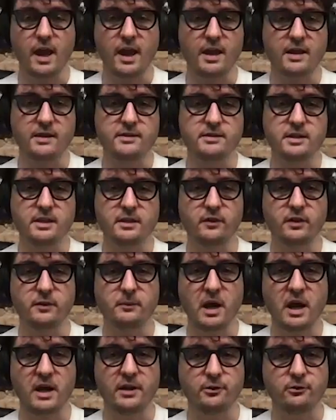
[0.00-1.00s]
And if a
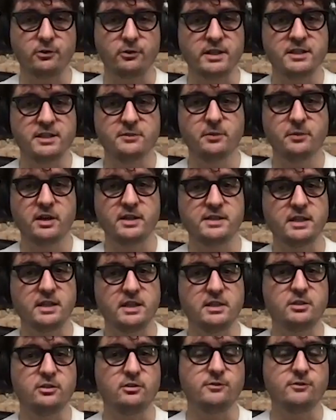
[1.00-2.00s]
partner or enterprise
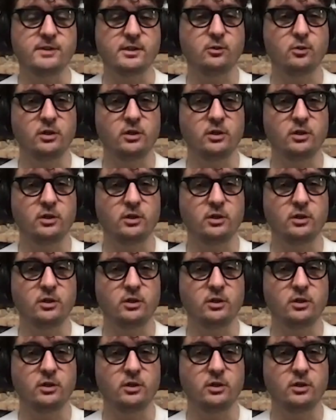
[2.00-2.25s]
end user